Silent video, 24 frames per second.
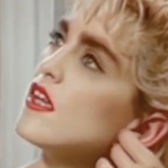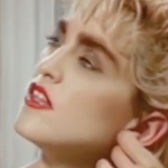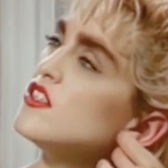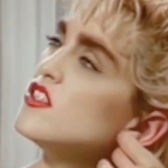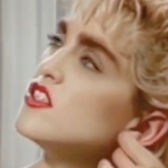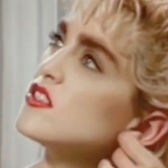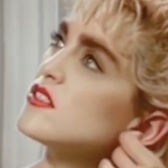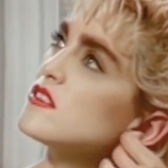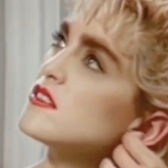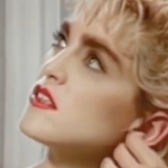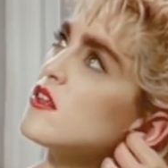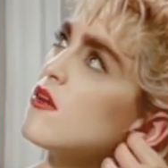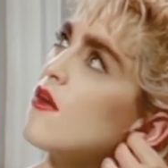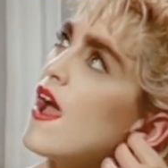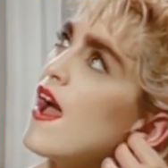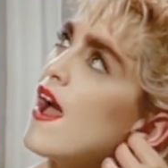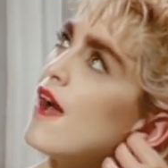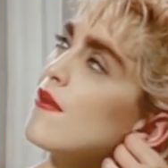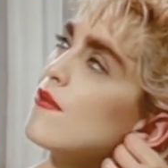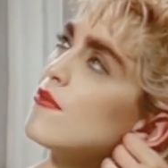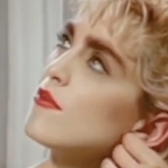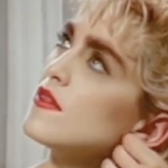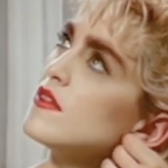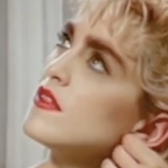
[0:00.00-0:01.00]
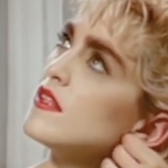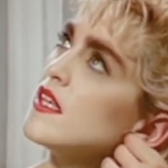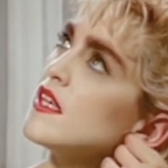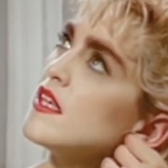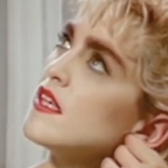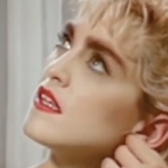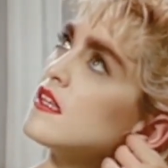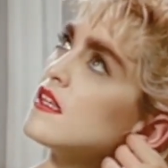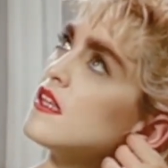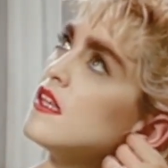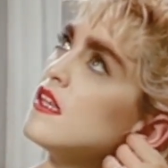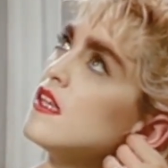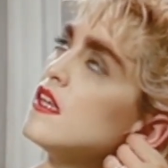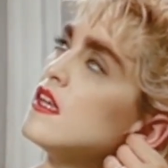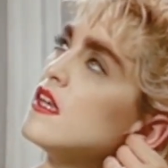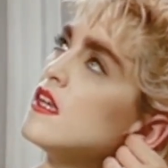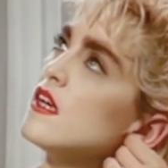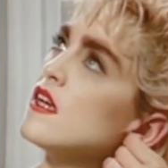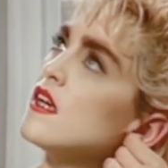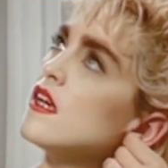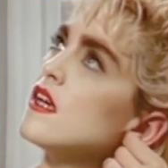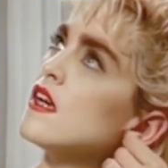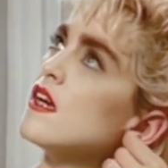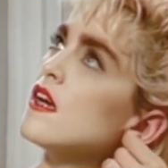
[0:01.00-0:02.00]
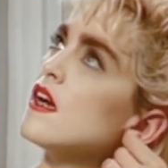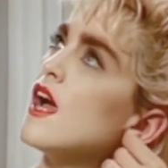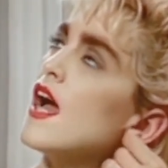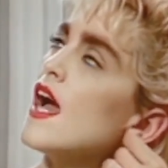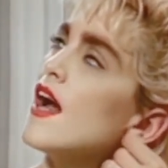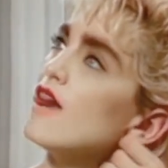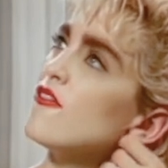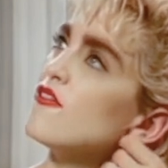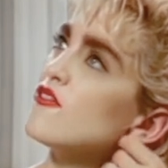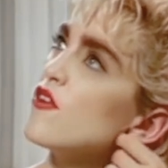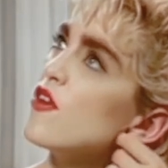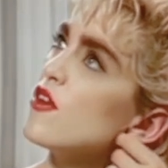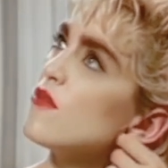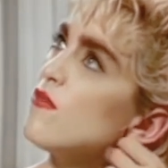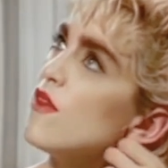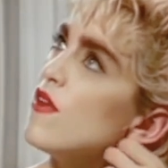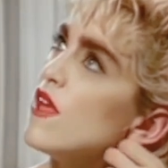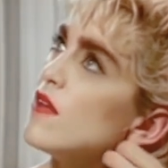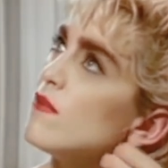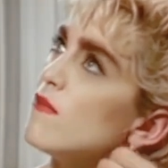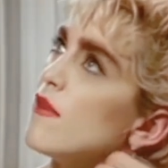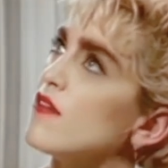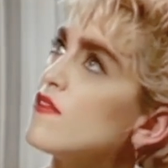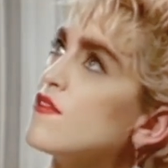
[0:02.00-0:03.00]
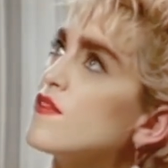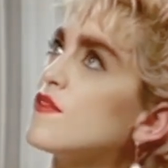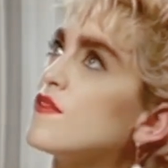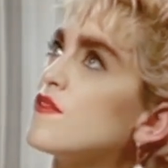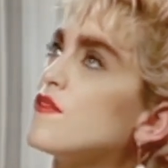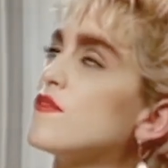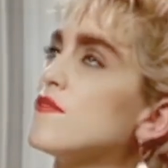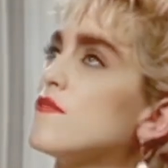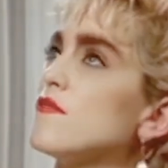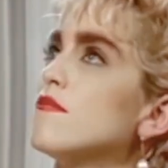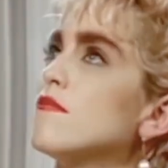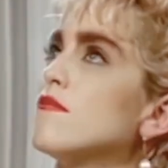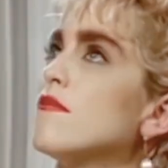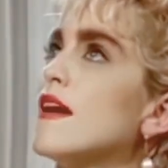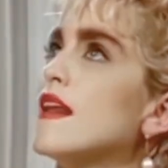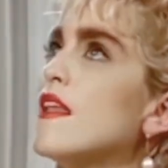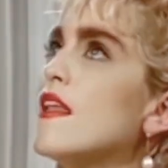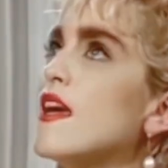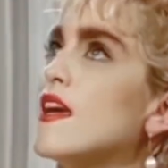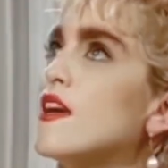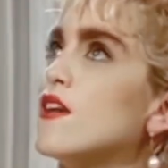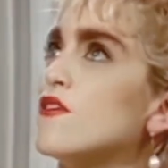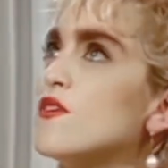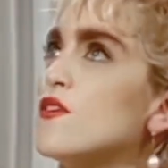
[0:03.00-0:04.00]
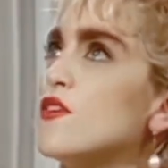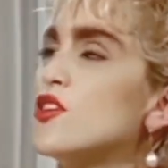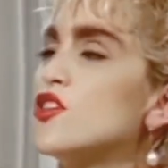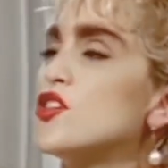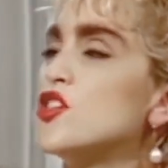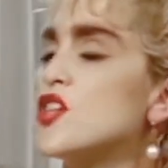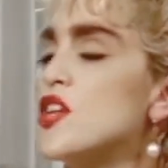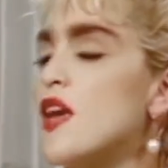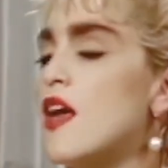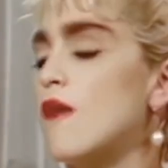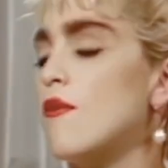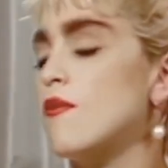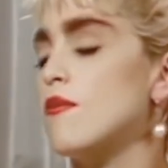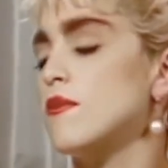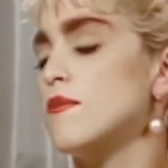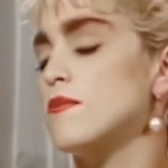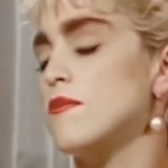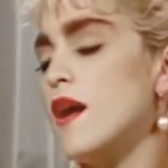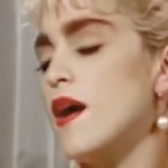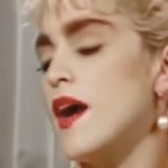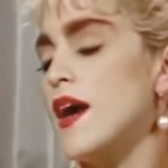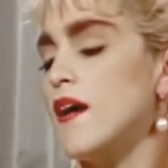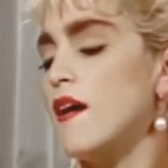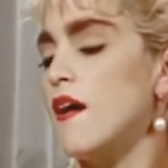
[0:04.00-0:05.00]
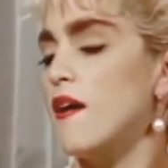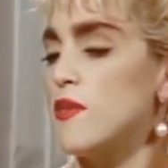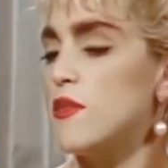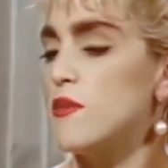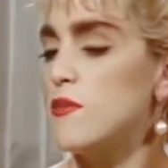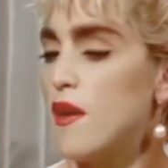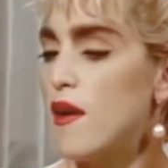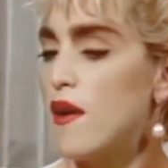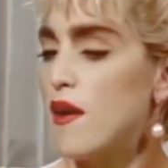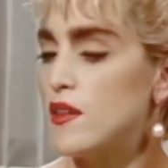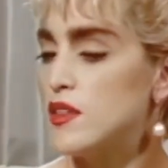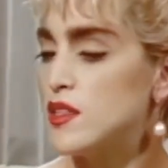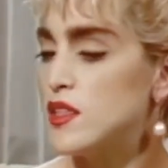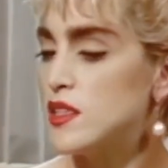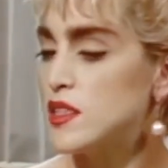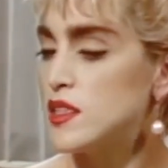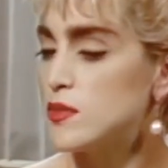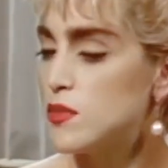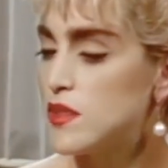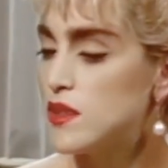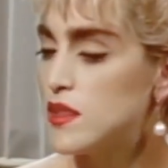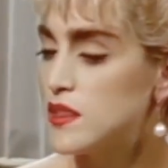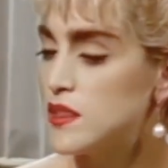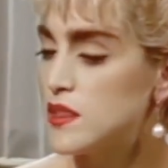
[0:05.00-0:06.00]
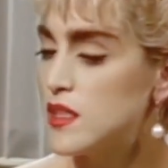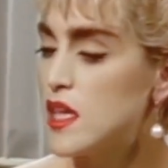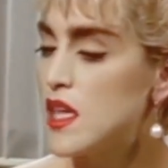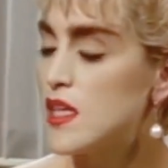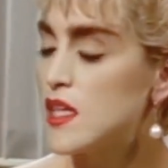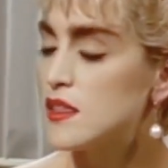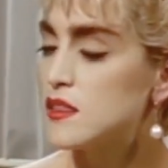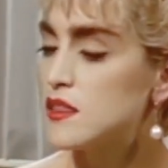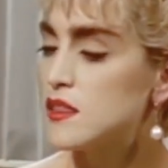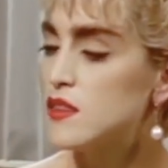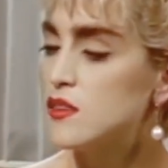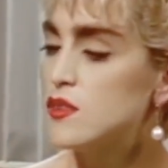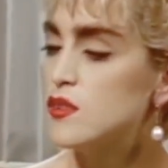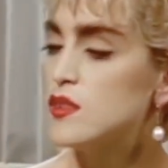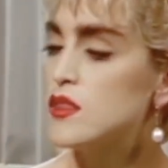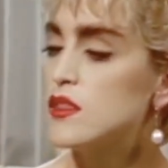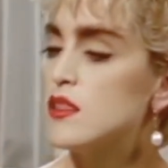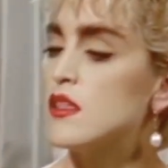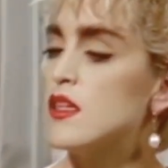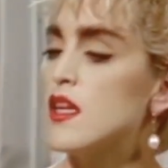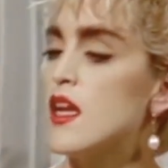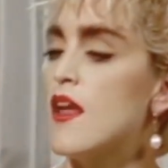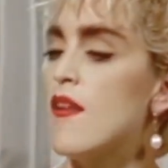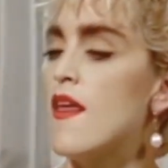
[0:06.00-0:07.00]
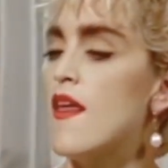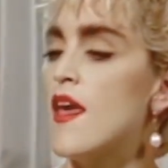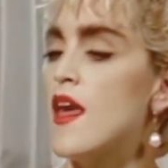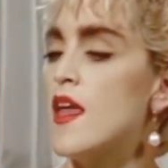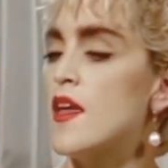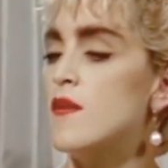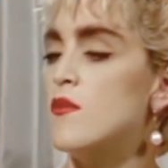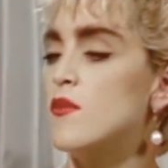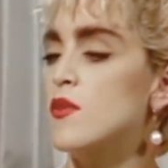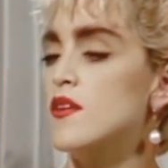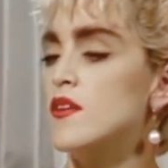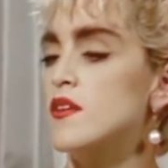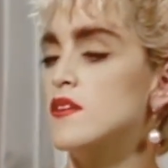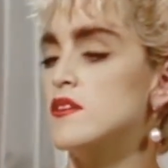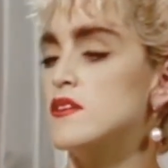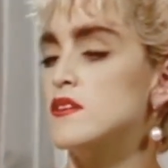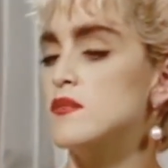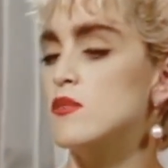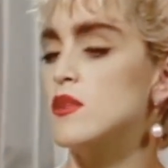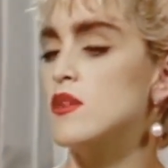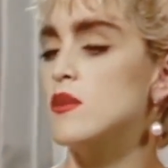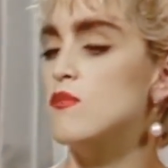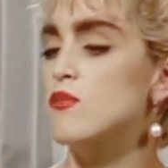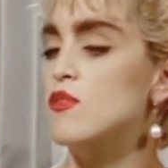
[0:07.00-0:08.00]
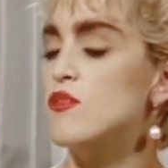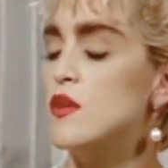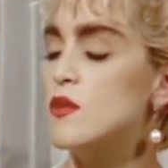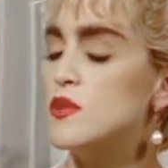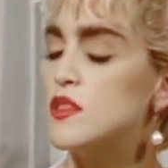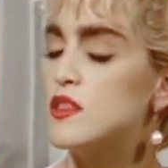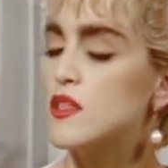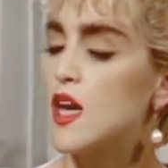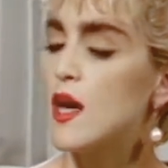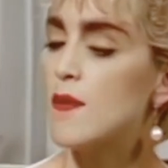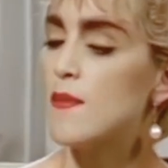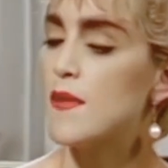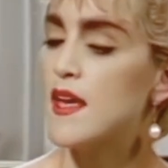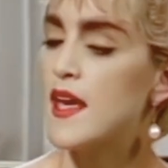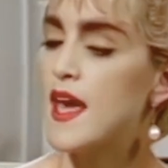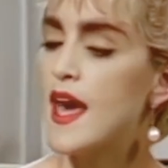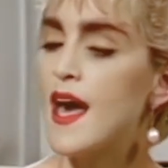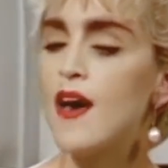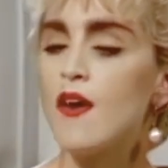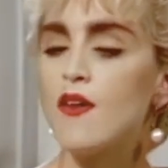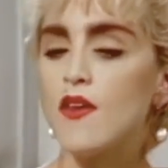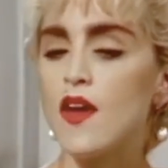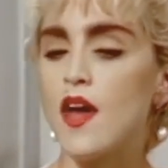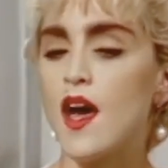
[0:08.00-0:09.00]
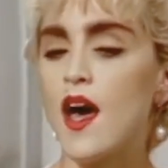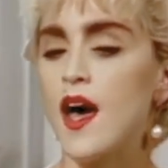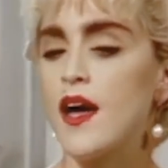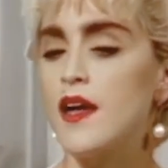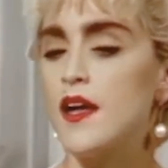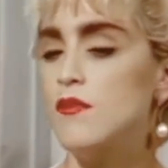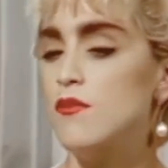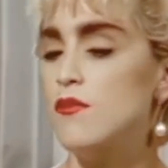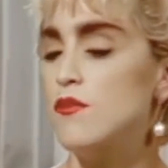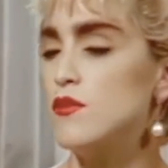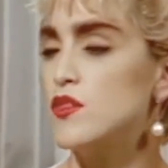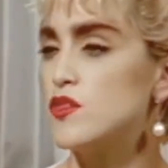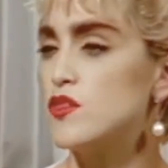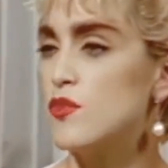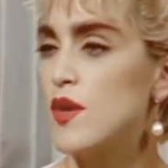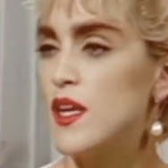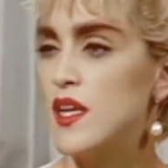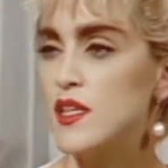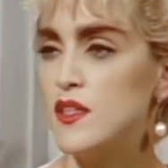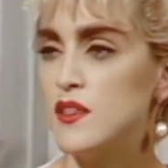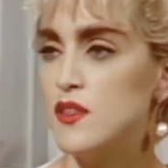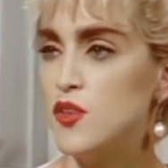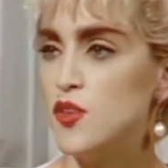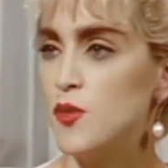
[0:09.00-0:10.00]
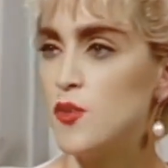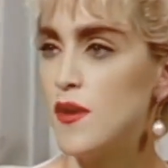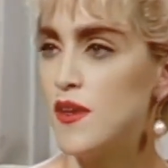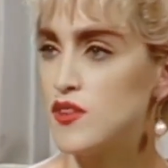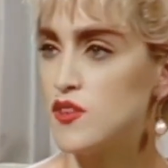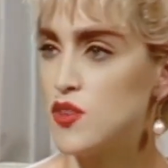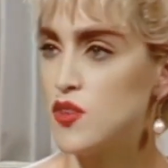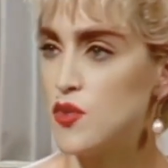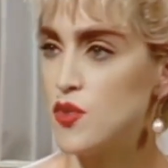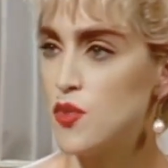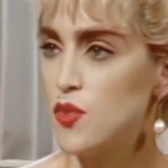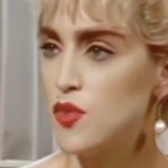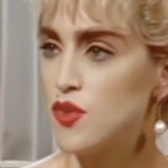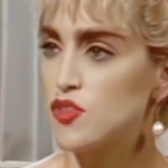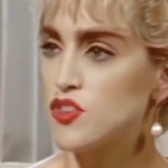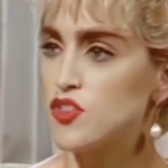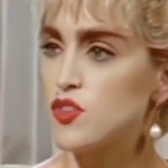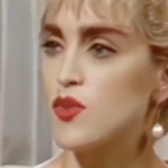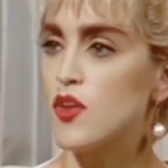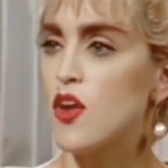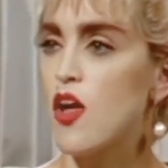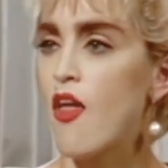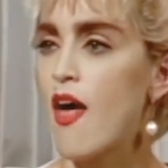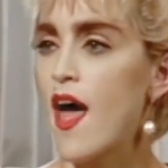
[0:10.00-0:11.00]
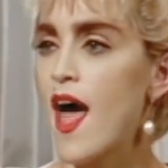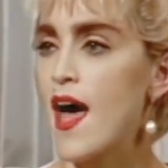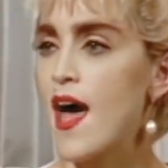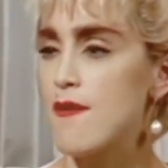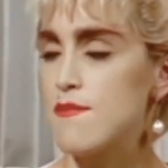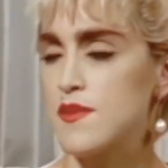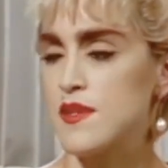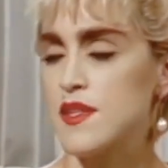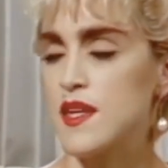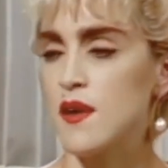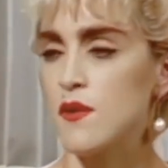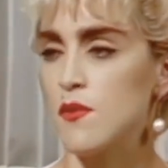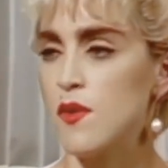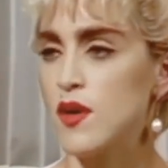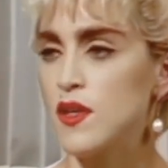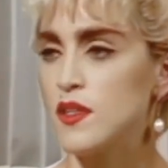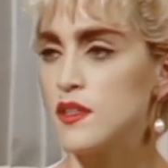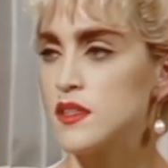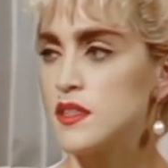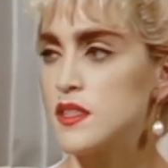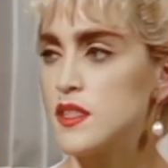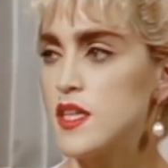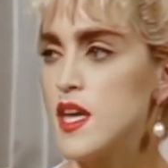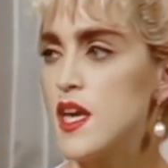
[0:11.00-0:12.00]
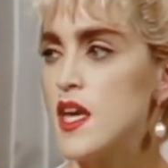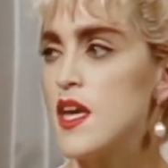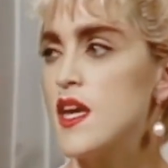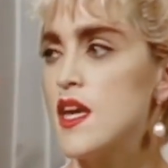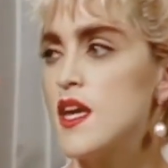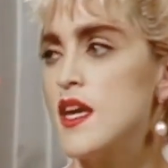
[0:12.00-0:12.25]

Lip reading: It just so happened that after I'd made my Like a Virgin album, I got the part in Desperately Seeking Susan, and then when the movie was coming out, I was ready to do my tour, so it all happened at once.